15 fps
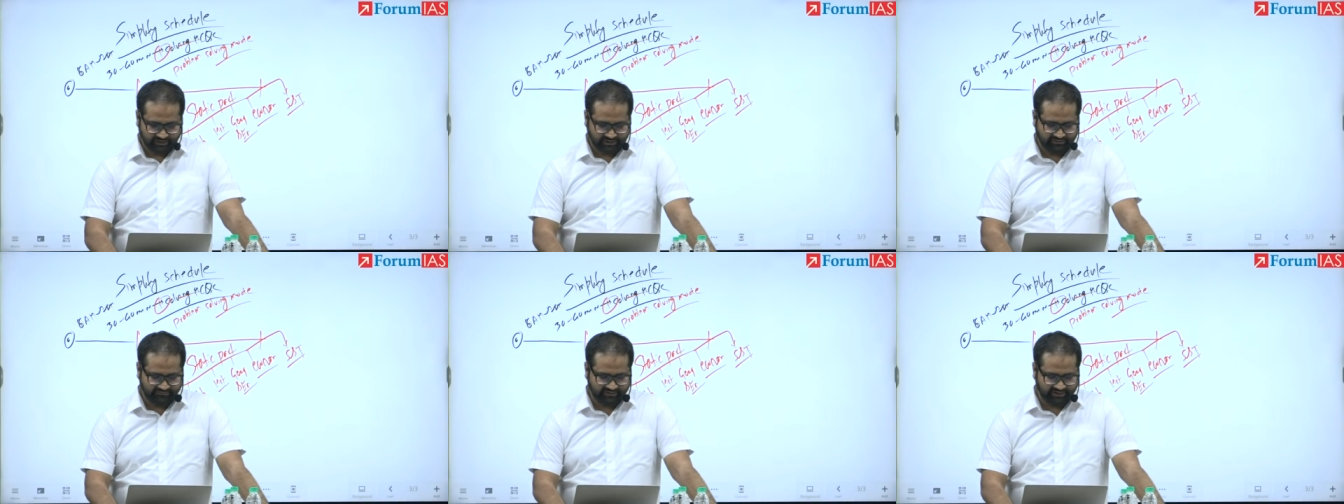
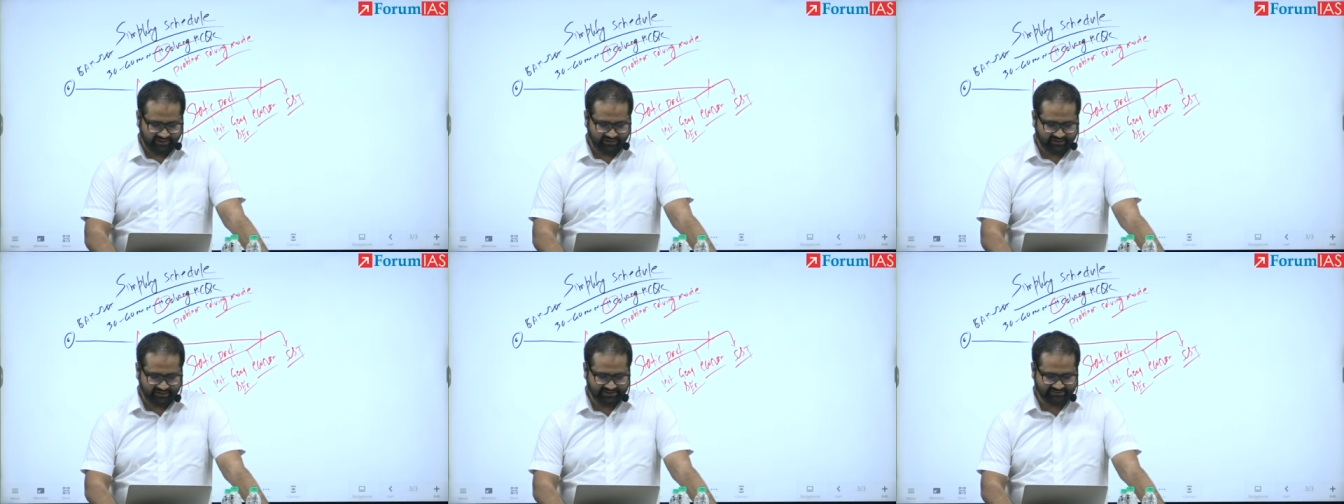Given the
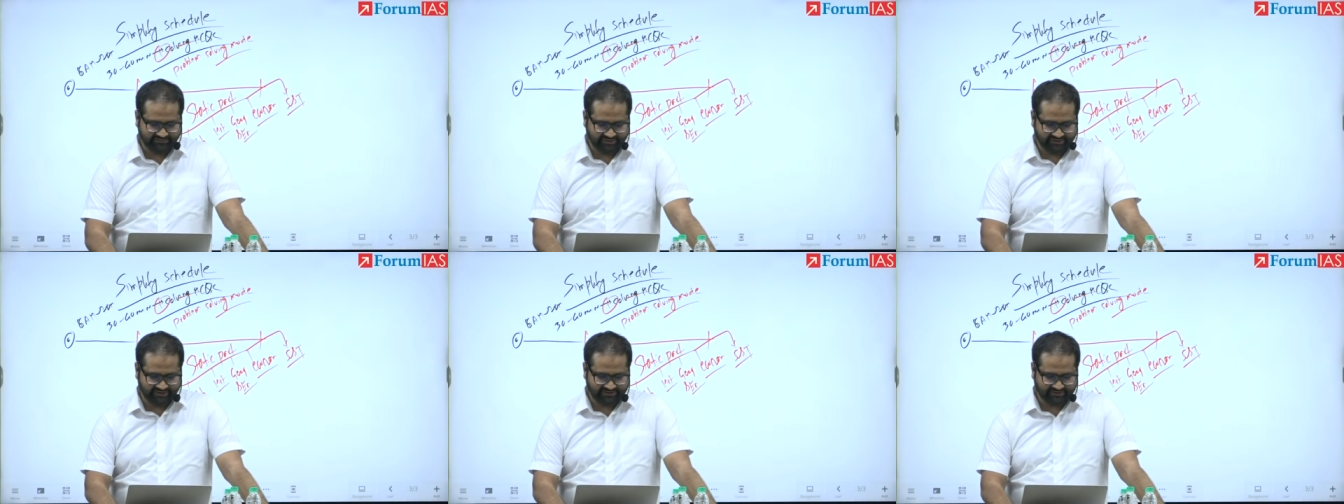increased
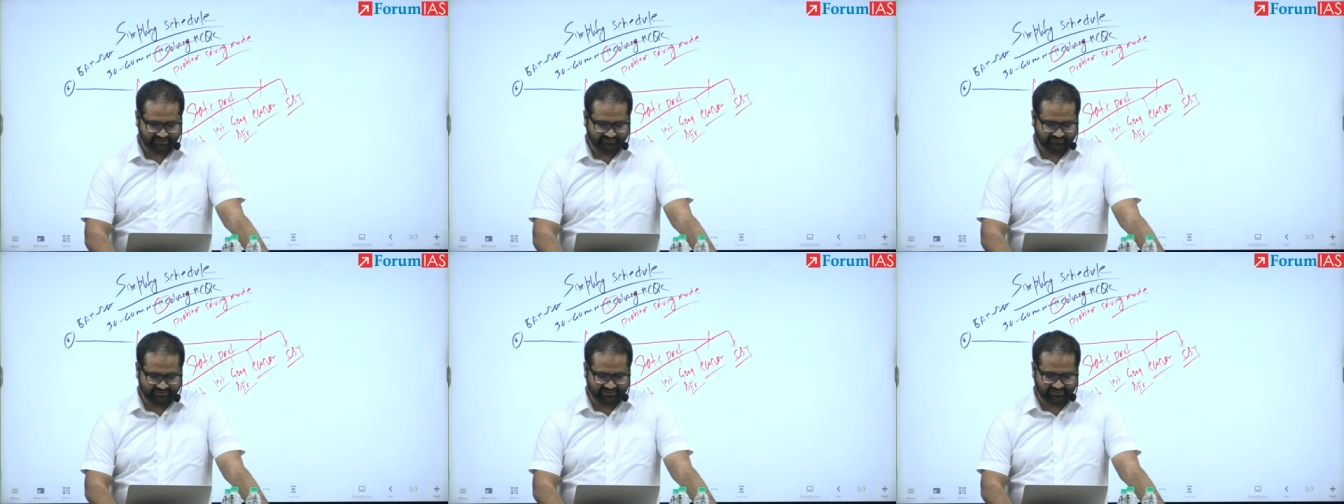weightage
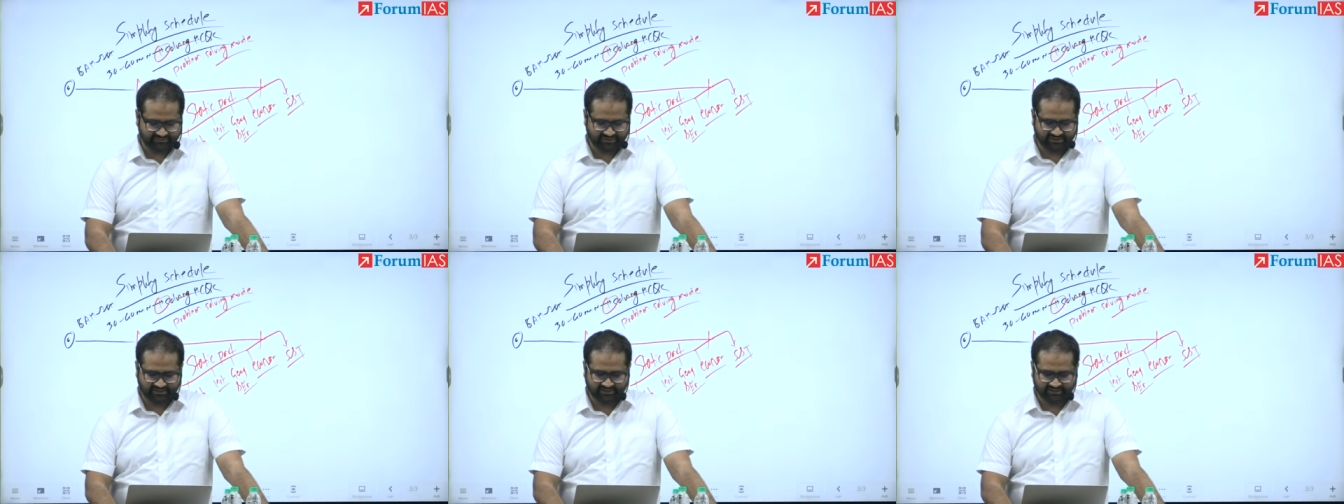of the
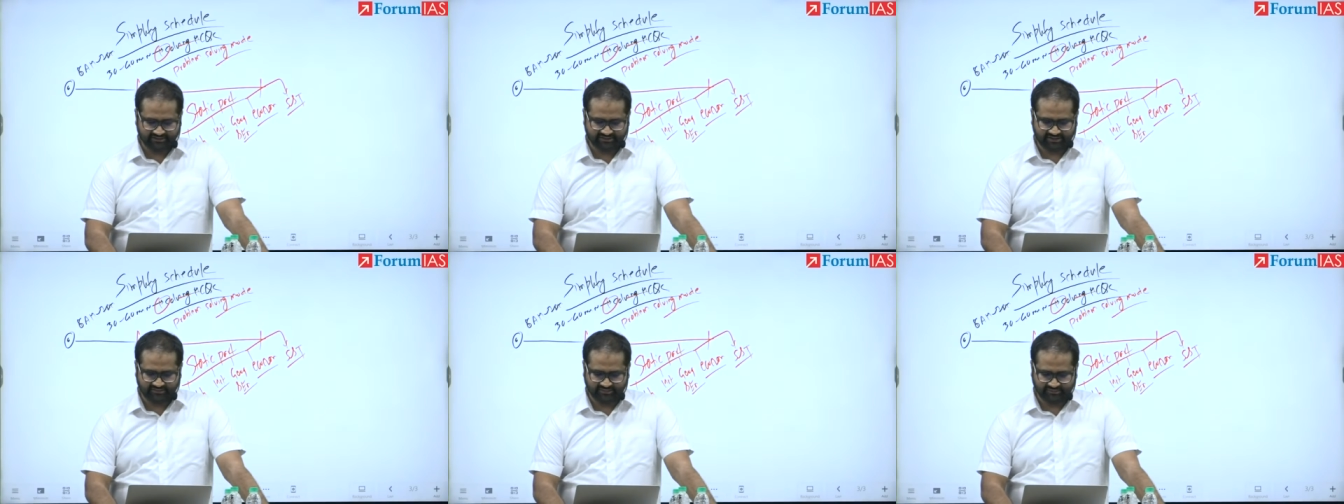subject in the
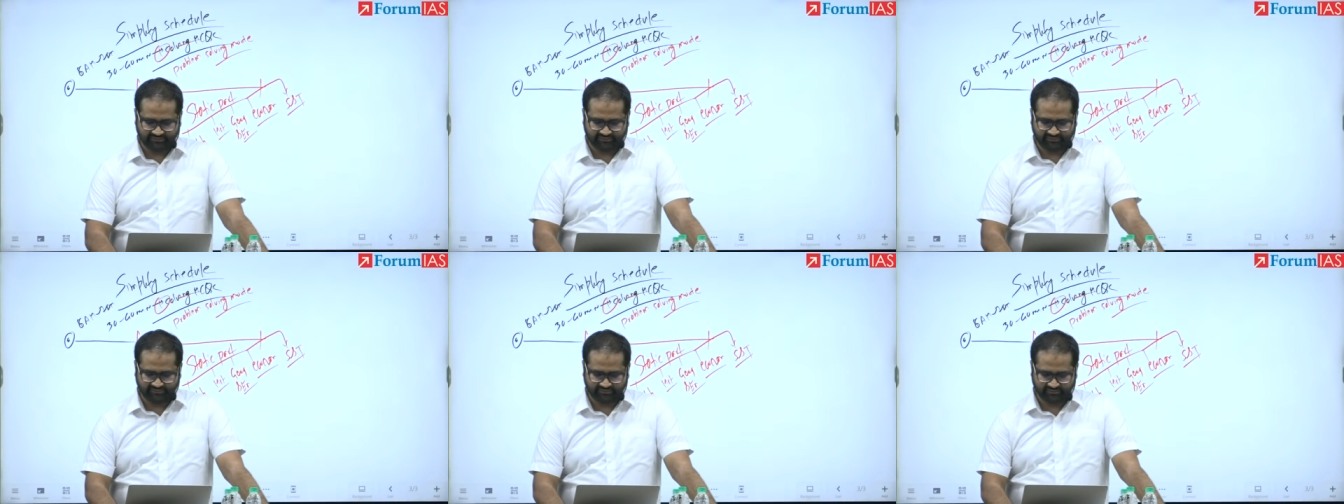
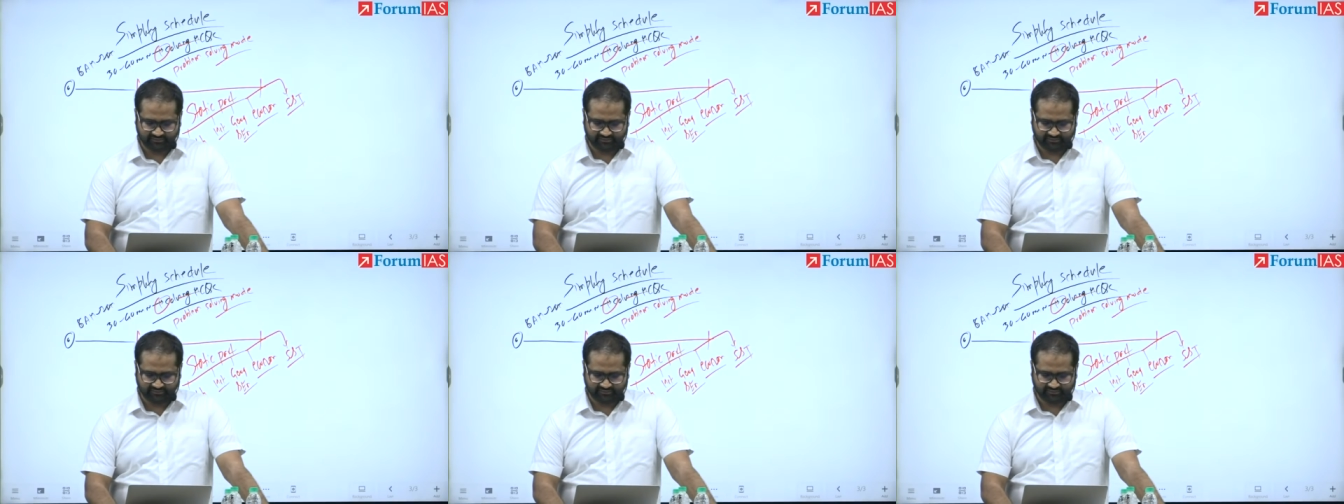syllabus.